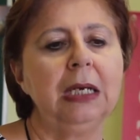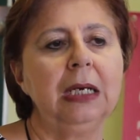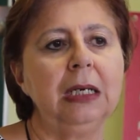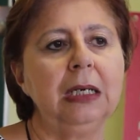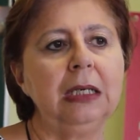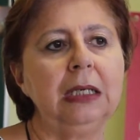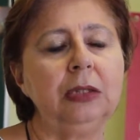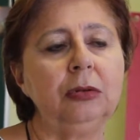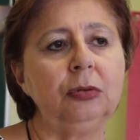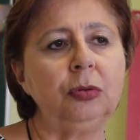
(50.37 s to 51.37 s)

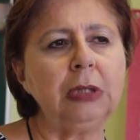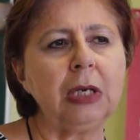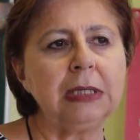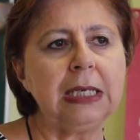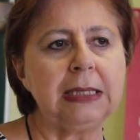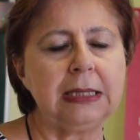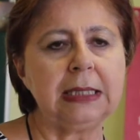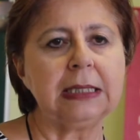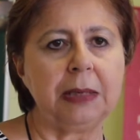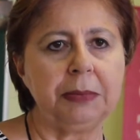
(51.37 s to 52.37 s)
In
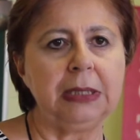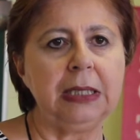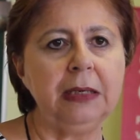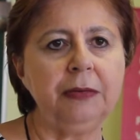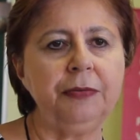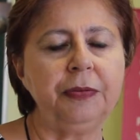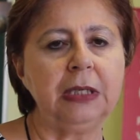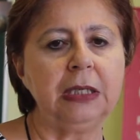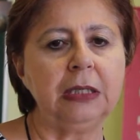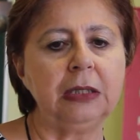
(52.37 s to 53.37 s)
2006, I believe,
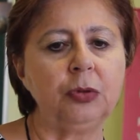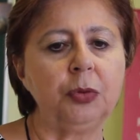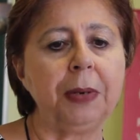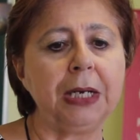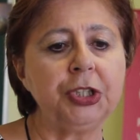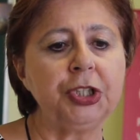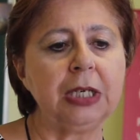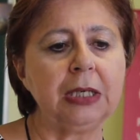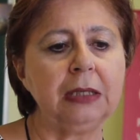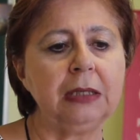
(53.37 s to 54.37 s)

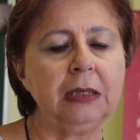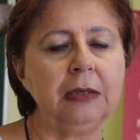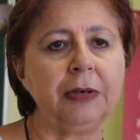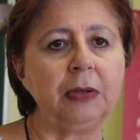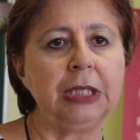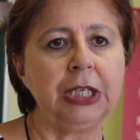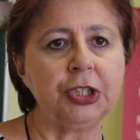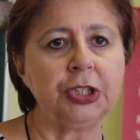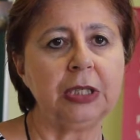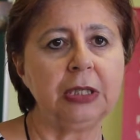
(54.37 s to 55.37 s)
Turpanjan
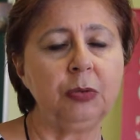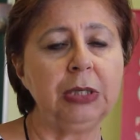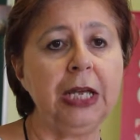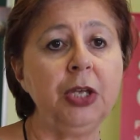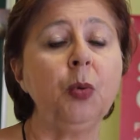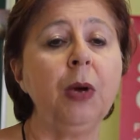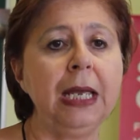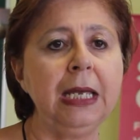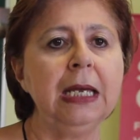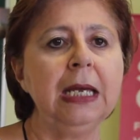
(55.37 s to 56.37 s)
Foundation with
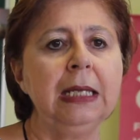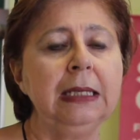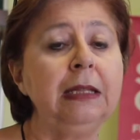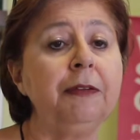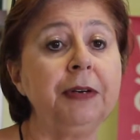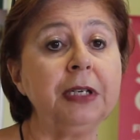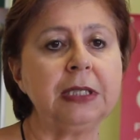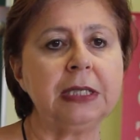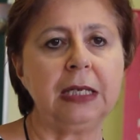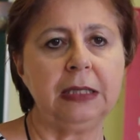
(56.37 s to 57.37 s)
AUA did the first
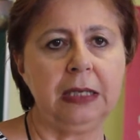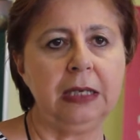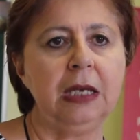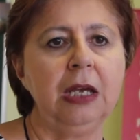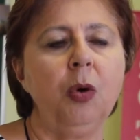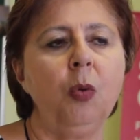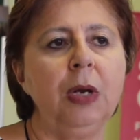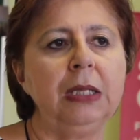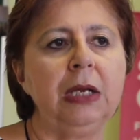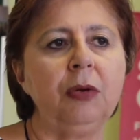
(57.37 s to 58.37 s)
study
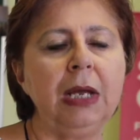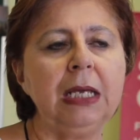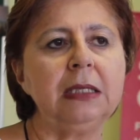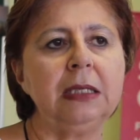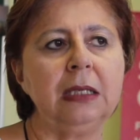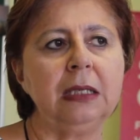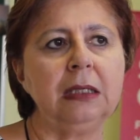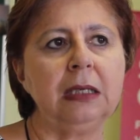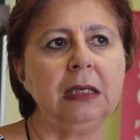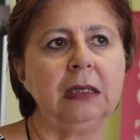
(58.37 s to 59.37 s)
when they raised
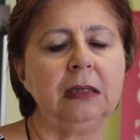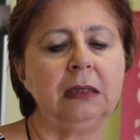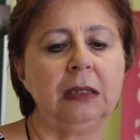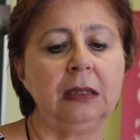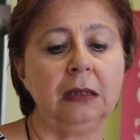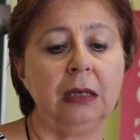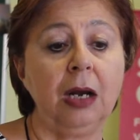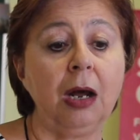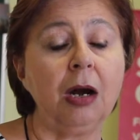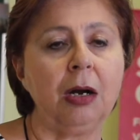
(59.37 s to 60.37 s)
the
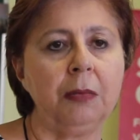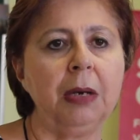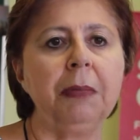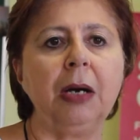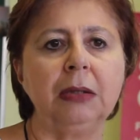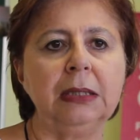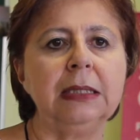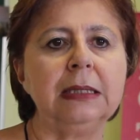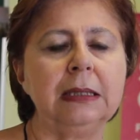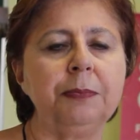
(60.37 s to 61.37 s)
alarm about this